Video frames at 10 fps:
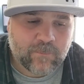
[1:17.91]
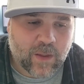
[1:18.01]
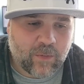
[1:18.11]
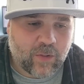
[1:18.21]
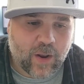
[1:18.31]

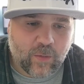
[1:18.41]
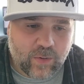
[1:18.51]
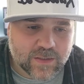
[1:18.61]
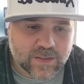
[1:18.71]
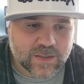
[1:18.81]
A lot of
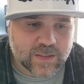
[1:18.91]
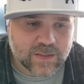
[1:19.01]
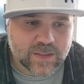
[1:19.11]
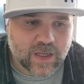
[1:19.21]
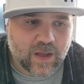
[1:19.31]

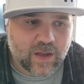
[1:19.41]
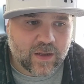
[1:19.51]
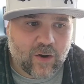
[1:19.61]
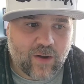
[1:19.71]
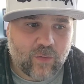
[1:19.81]
businesses,
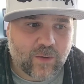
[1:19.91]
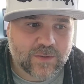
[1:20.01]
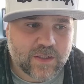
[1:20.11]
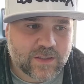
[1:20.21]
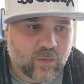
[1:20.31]
have
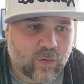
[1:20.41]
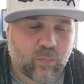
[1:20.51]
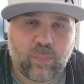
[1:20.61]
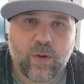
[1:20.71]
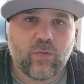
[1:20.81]
websites that were
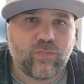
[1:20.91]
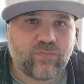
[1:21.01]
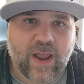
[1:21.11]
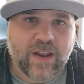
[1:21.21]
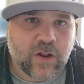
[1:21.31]
built
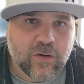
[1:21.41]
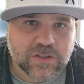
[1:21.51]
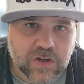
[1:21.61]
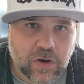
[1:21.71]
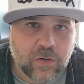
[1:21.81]
10 years
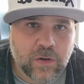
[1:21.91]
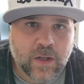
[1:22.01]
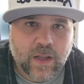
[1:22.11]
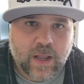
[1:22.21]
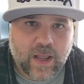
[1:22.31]
ago,
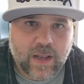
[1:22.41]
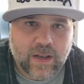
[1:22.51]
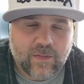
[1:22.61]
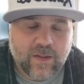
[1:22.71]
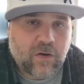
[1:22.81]

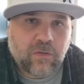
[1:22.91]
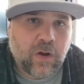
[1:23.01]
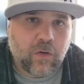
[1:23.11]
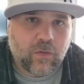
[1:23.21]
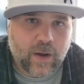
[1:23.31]
and they don't
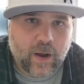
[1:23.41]
know.